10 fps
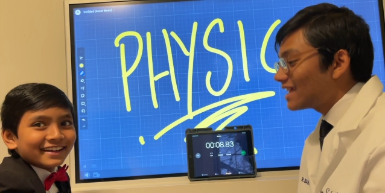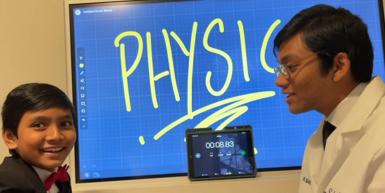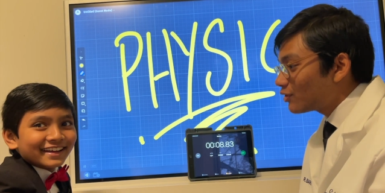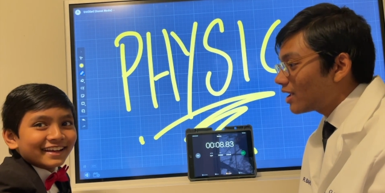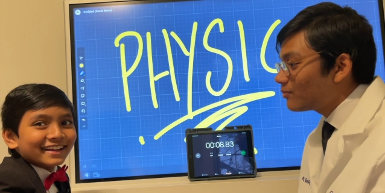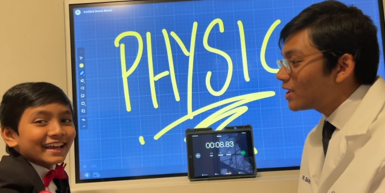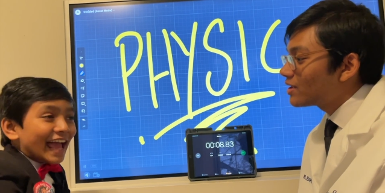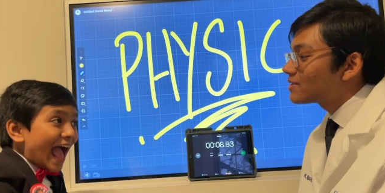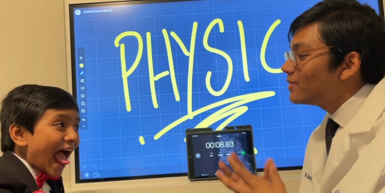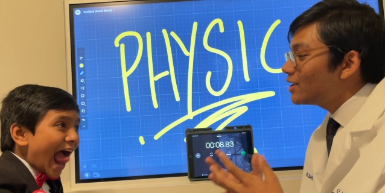Speaker 1: that's correct.
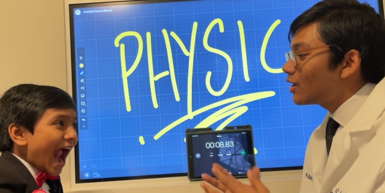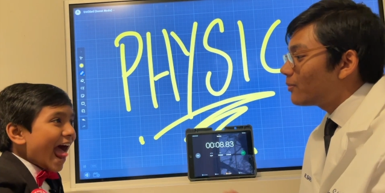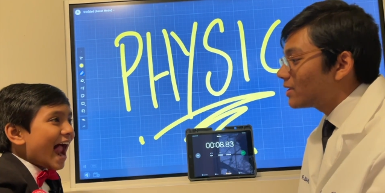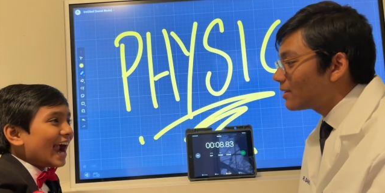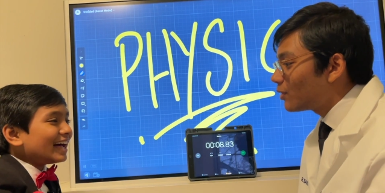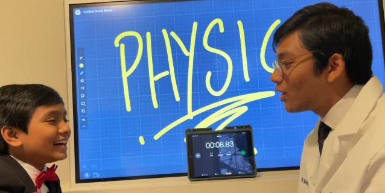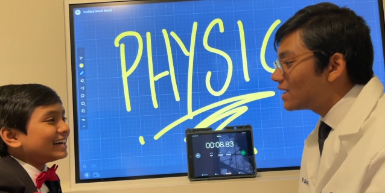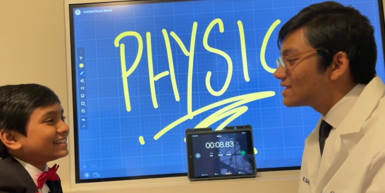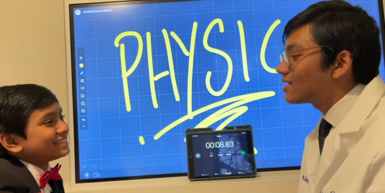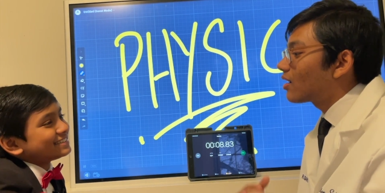Because me dropping the ball
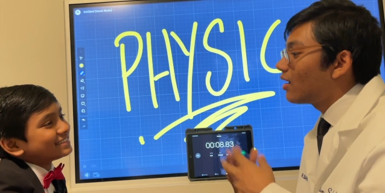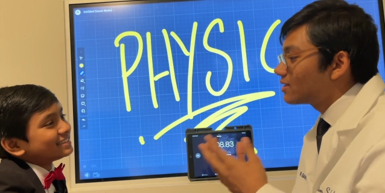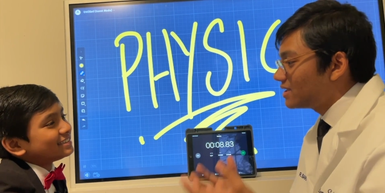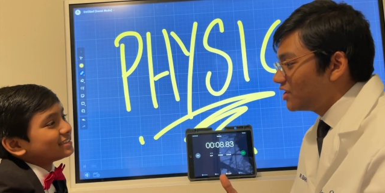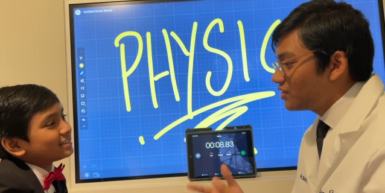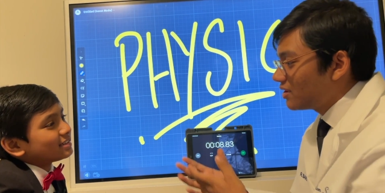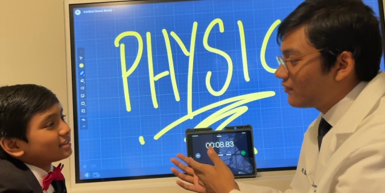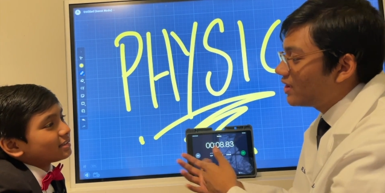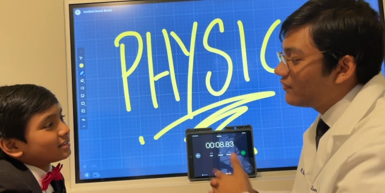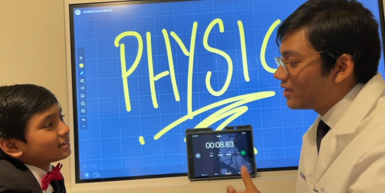is the causation
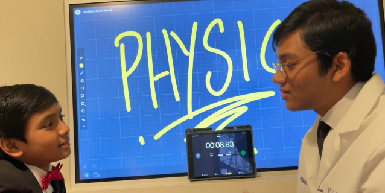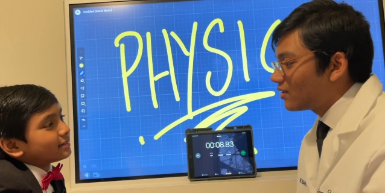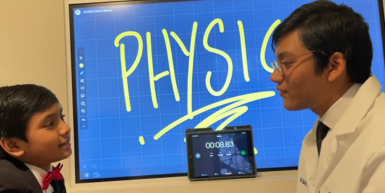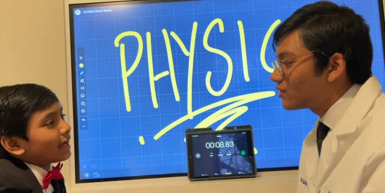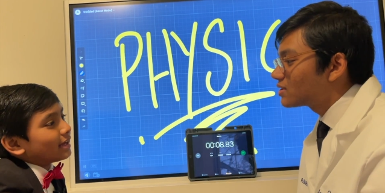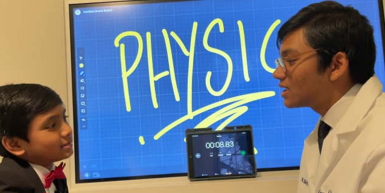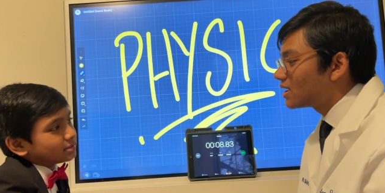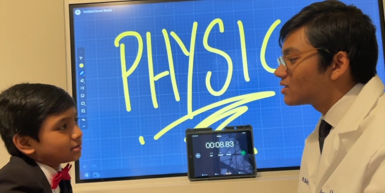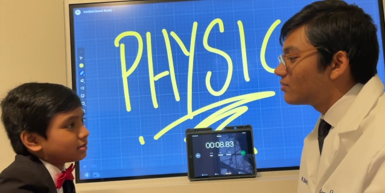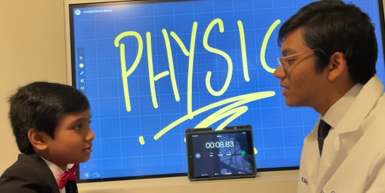of the event, so of yes. course it
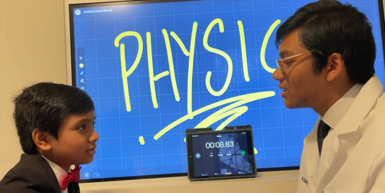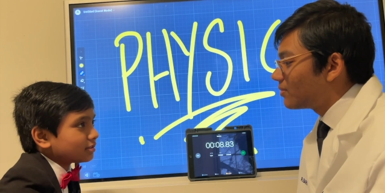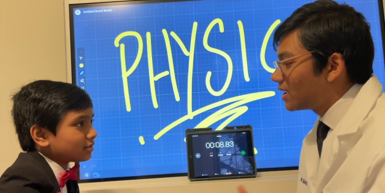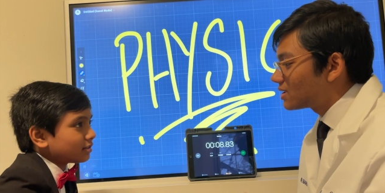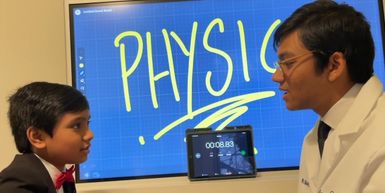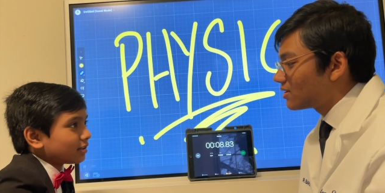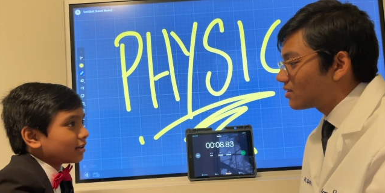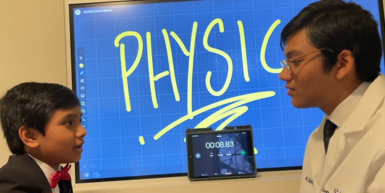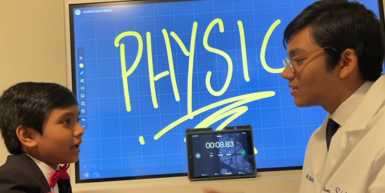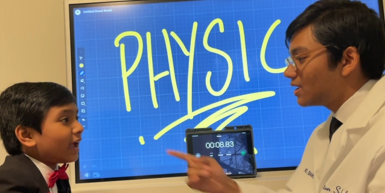has to be in the past light
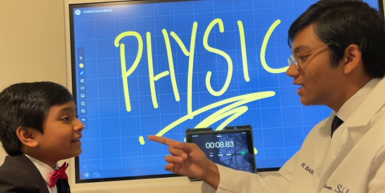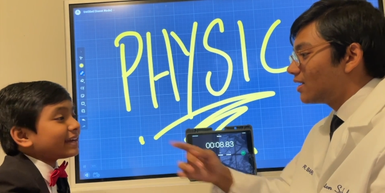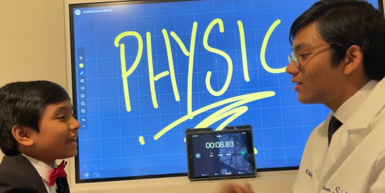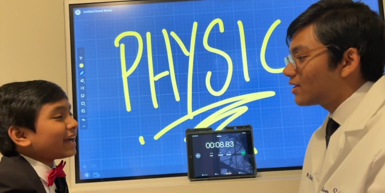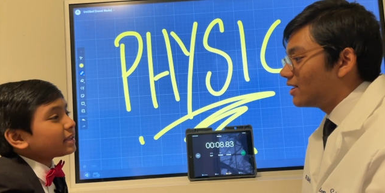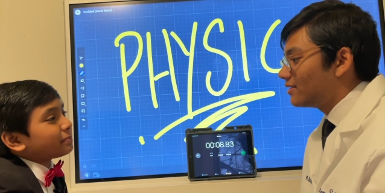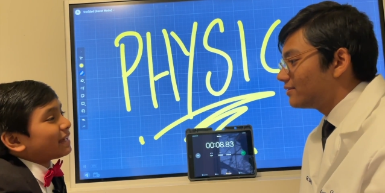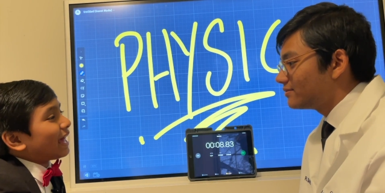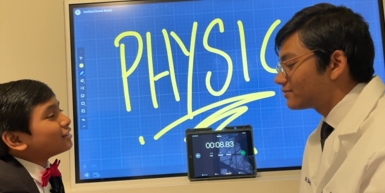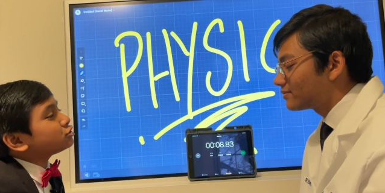cone. And it can't okay.
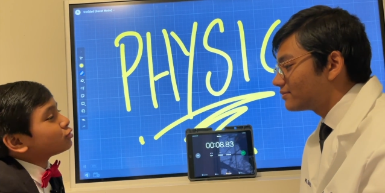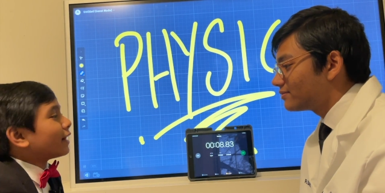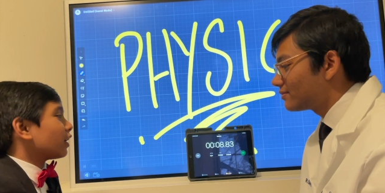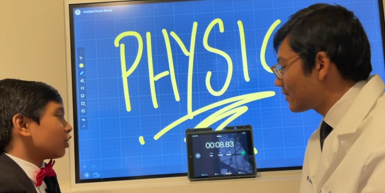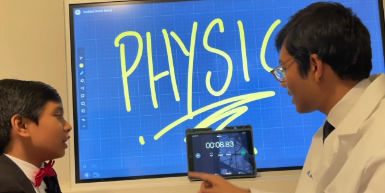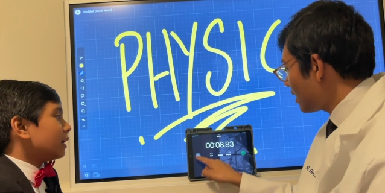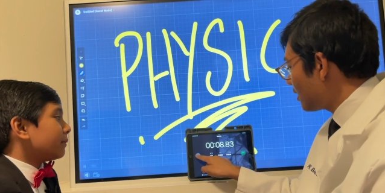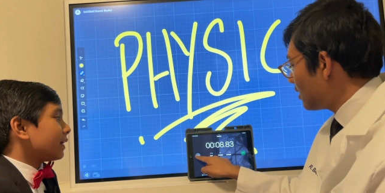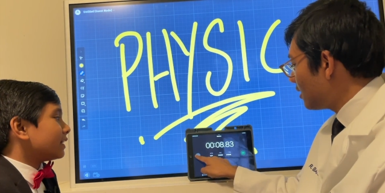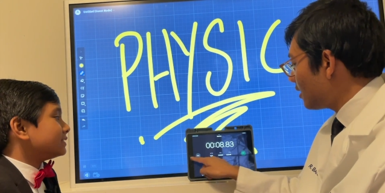be
Speaker 2: elsewhere
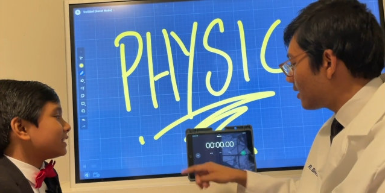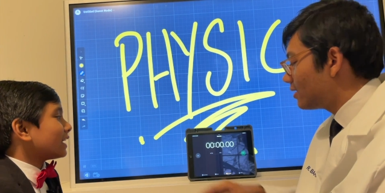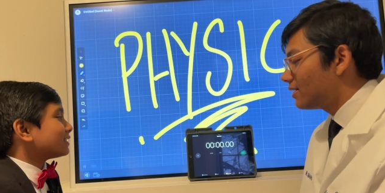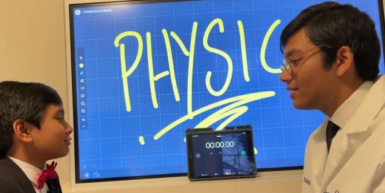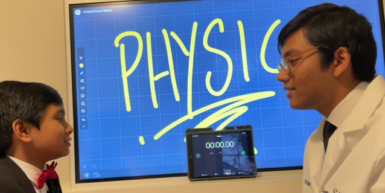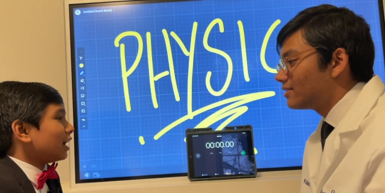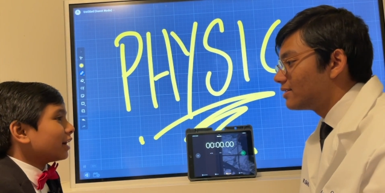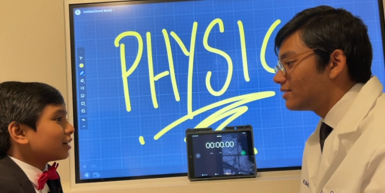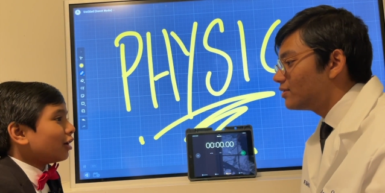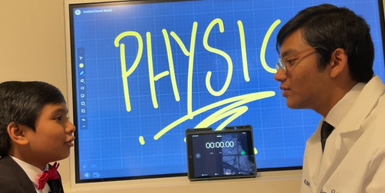because that's
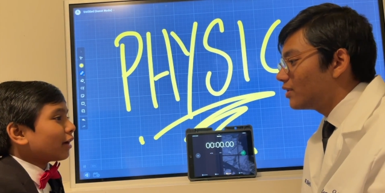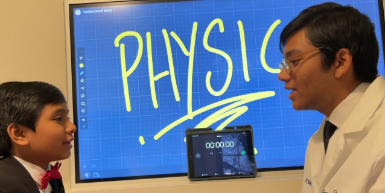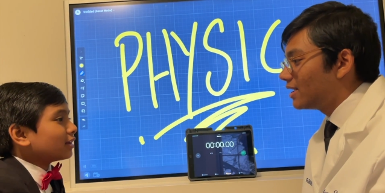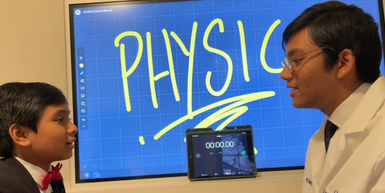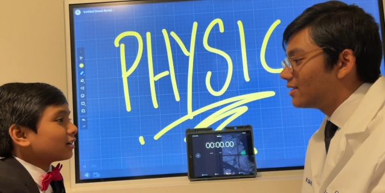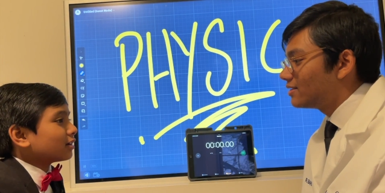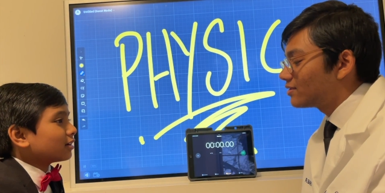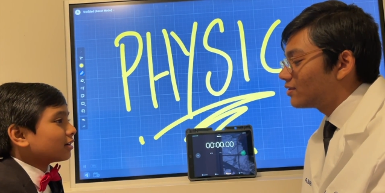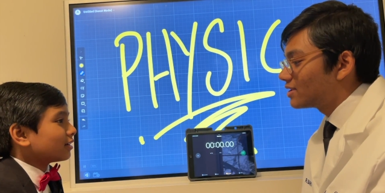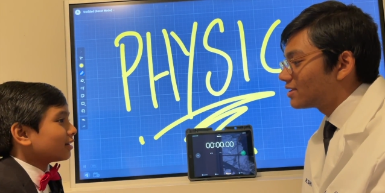outside. You oh. go ahead.
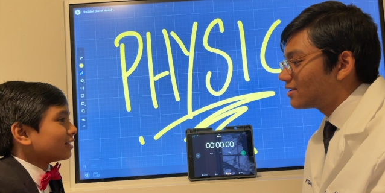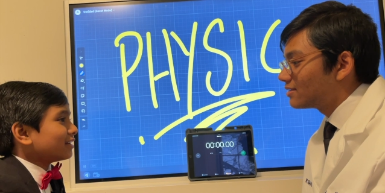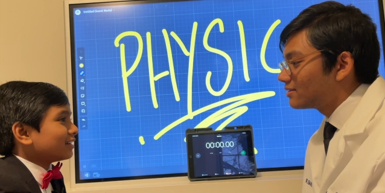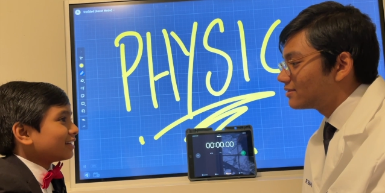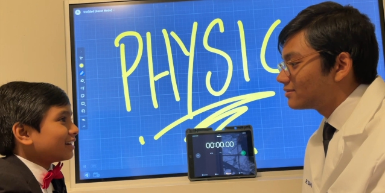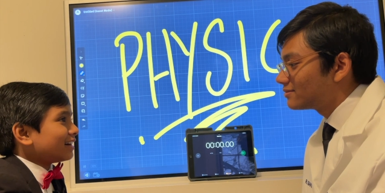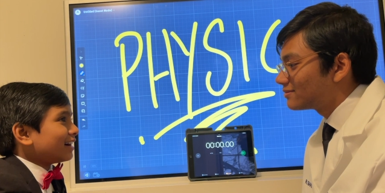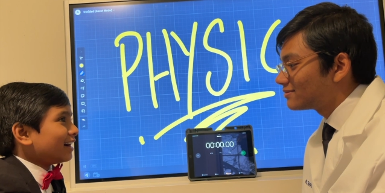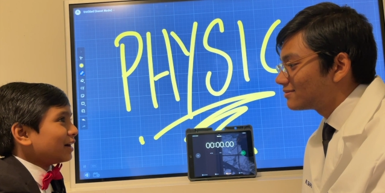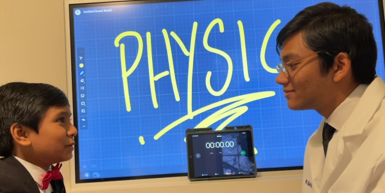Your question.
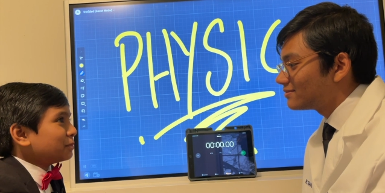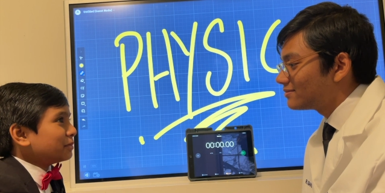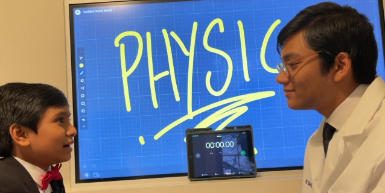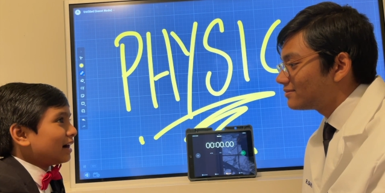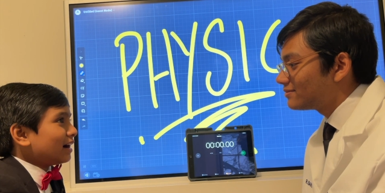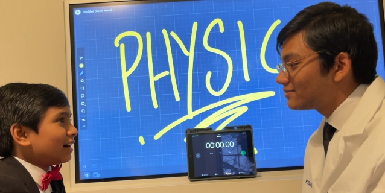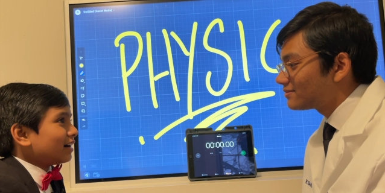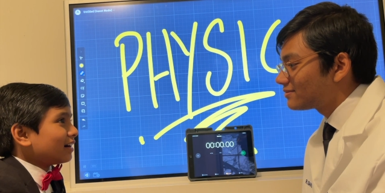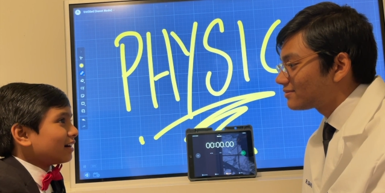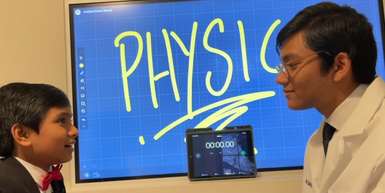Um,
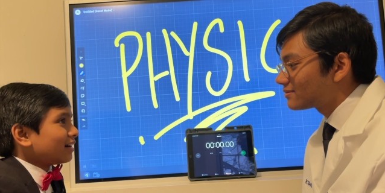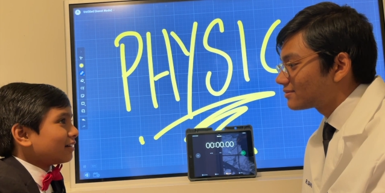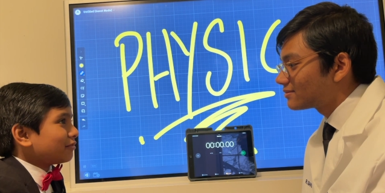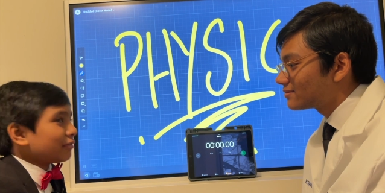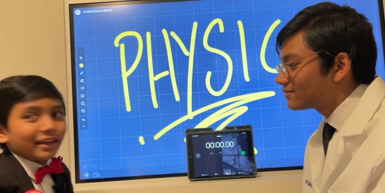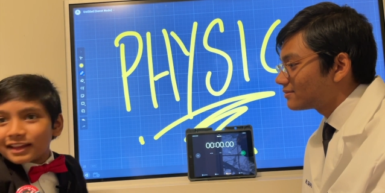wait.